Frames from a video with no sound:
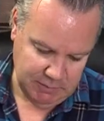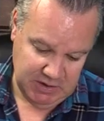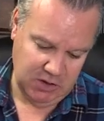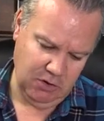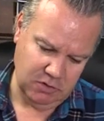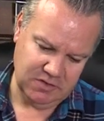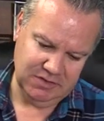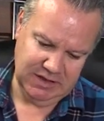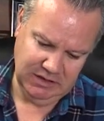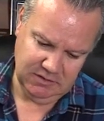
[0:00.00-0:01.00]
because in
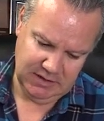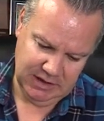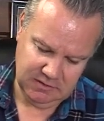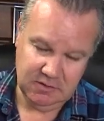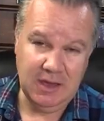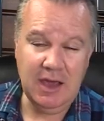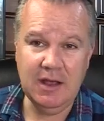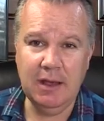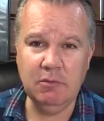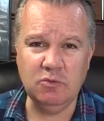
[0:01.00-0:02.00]

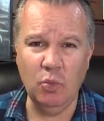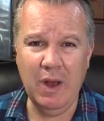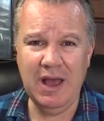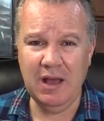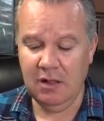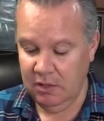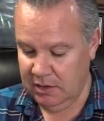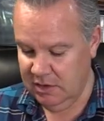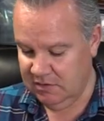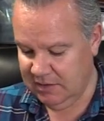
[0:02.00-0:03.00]
1988 I was well
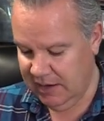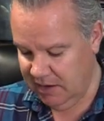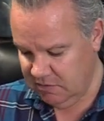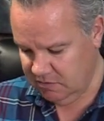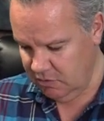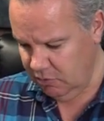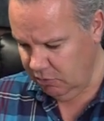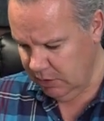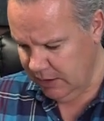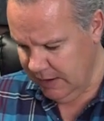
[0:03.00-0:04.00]
into high school
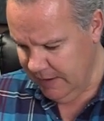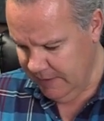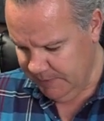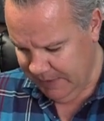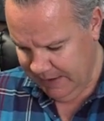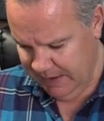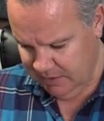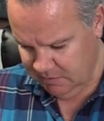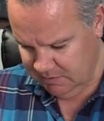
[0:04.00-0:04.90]
and